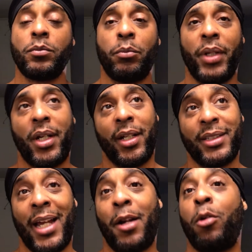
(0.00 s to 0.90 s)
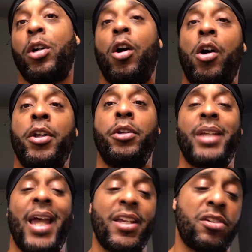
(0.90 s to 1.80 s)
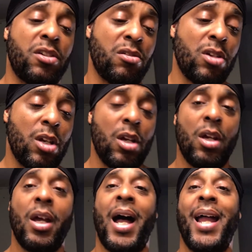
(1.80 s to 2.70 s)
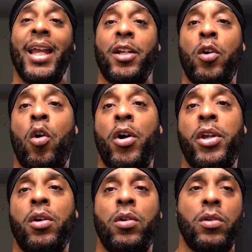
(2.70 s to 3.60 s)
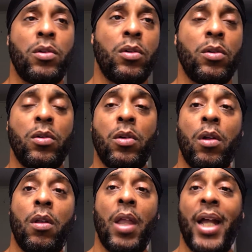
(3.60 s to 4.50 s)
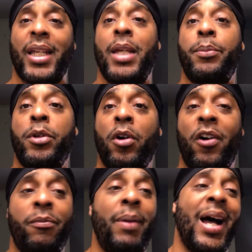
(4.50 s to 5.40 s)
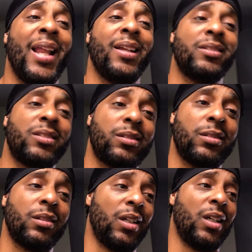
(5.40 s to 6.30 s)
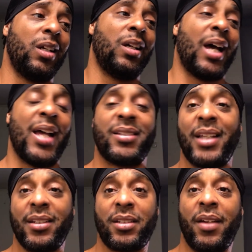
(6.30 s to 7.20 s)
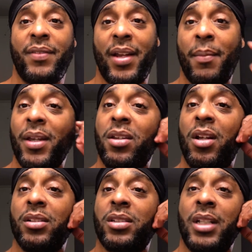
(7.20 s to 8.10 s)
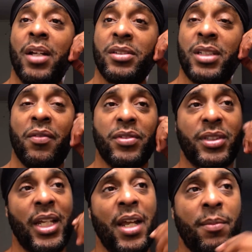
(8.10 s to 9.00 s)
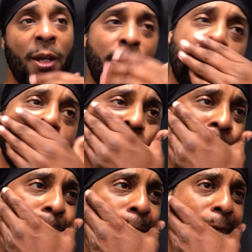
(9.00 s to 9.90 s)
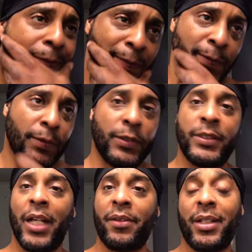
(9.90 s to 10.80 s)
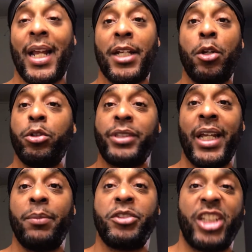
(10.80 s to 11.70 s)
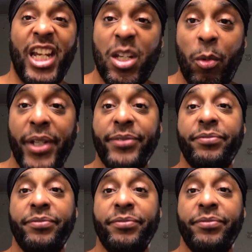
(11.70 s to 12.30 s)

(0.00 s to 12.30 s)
Because I don't call you, text you. I ignore you. I keep you off balance. I say stuff that'll make your self-esteem low. Nothing I do seems genuine.